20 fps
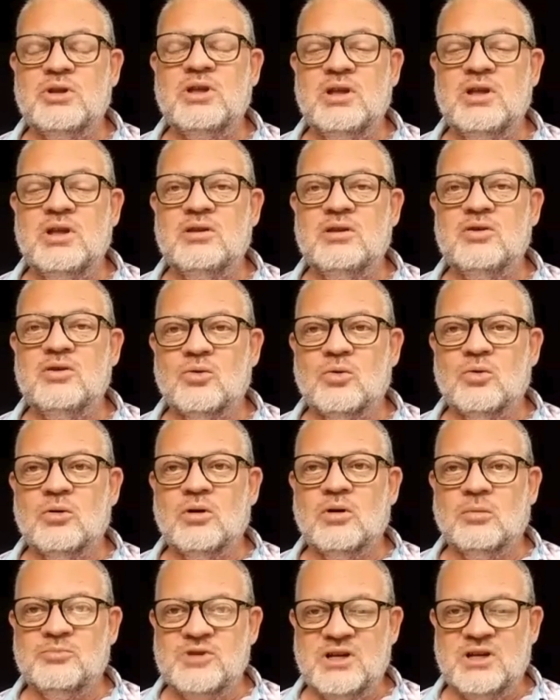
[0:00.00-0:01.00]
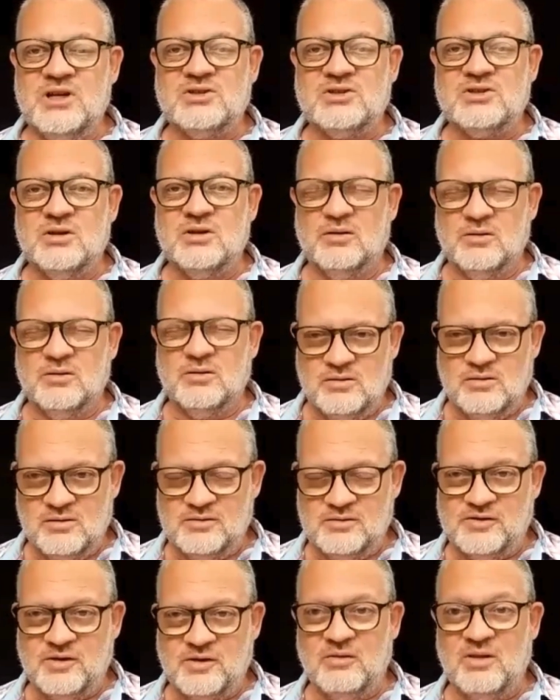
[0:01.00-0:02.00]
put in your objection
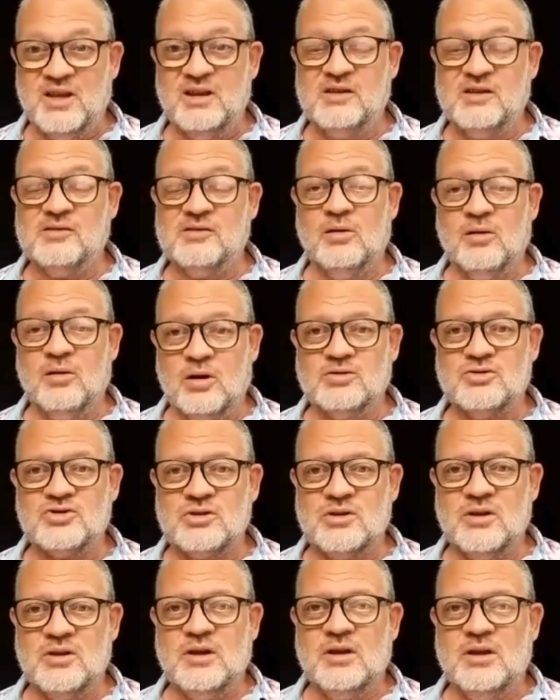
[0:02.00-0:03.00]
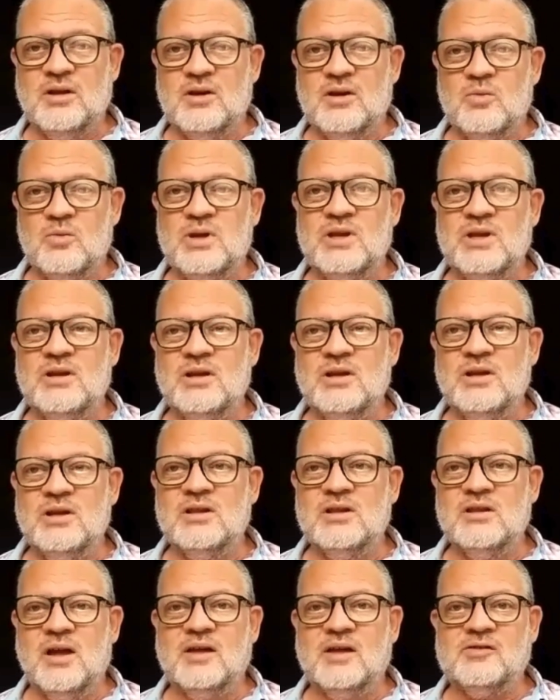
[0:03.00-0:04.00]
so that it's lodged. We
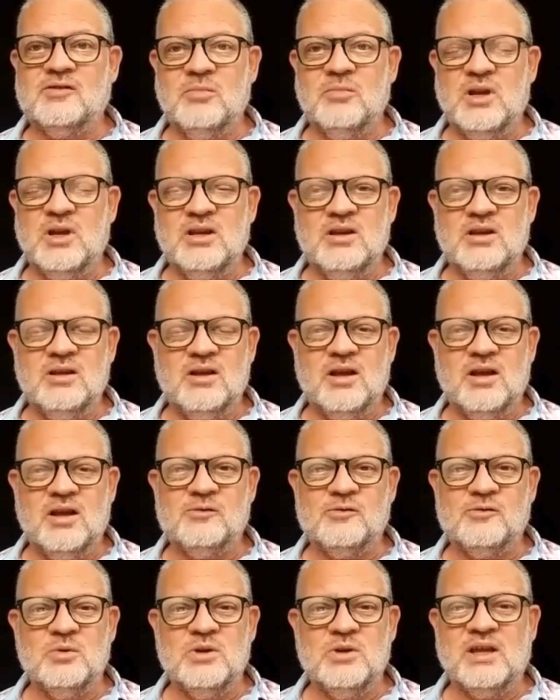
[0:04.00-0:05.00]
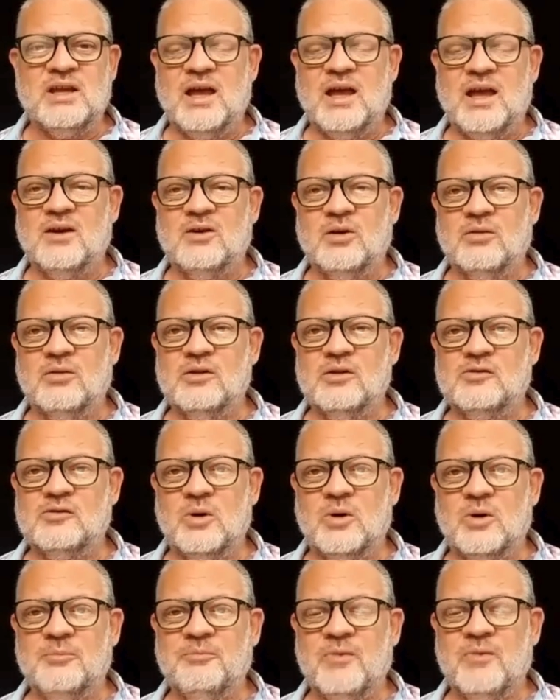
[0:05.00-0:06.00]
need as many as we can on
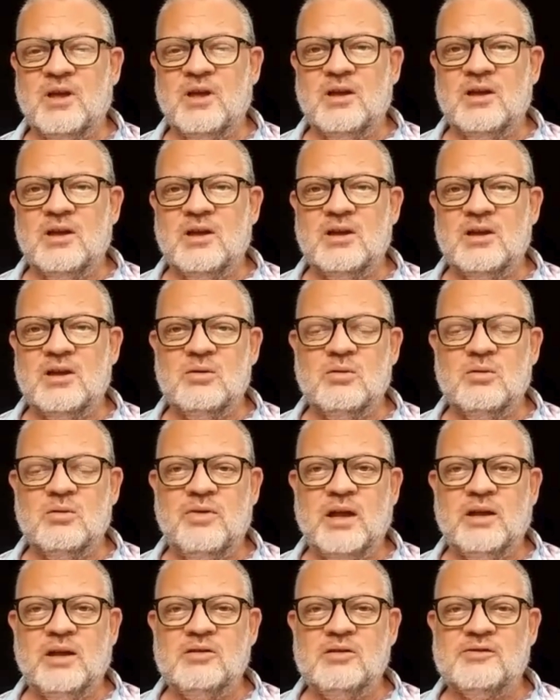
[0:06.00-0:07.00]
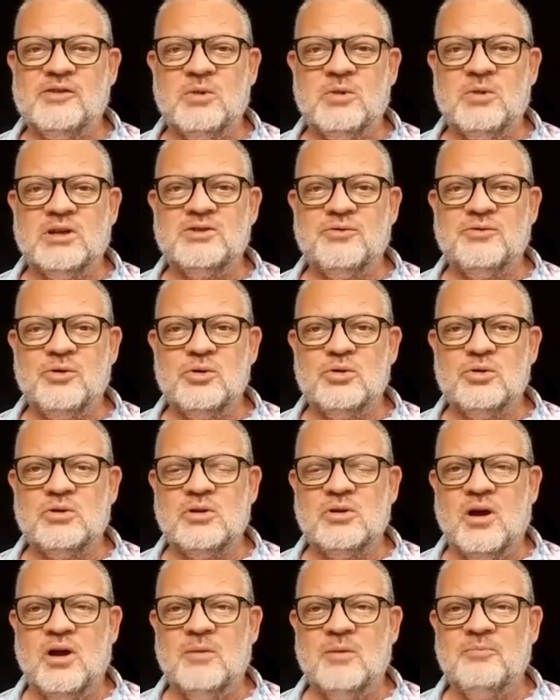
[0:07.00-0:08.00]
this one. Gideon, thank you so much for
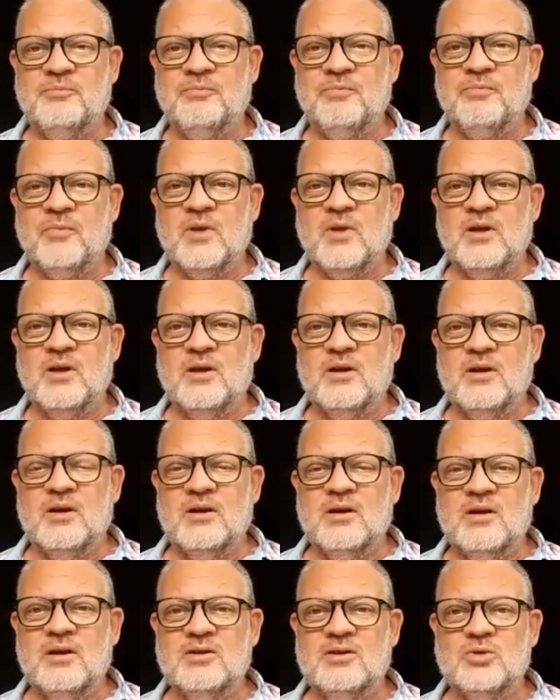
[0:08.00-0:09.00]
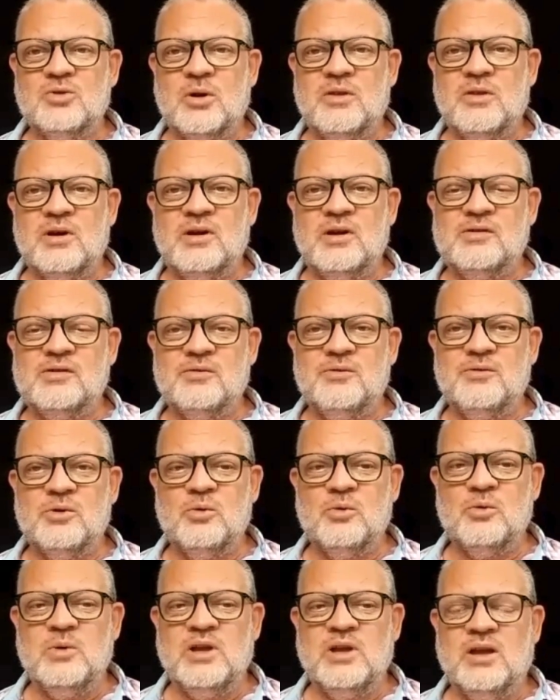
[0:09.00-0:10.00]
your time. Enjoy the rest
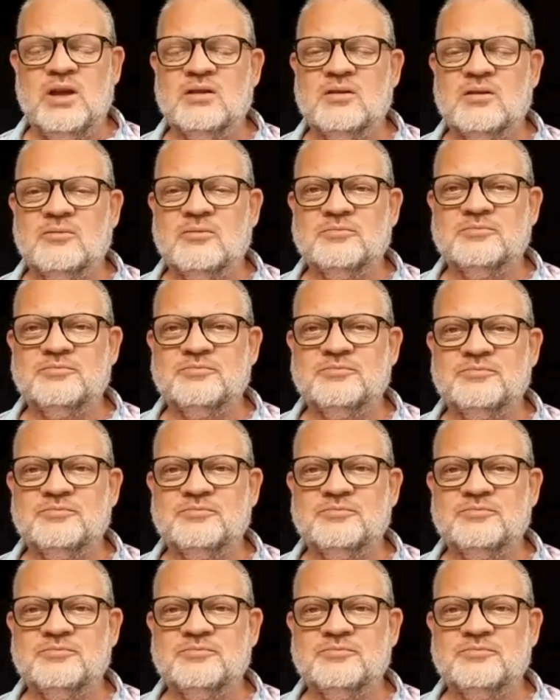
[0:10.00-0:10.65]
of your weekend.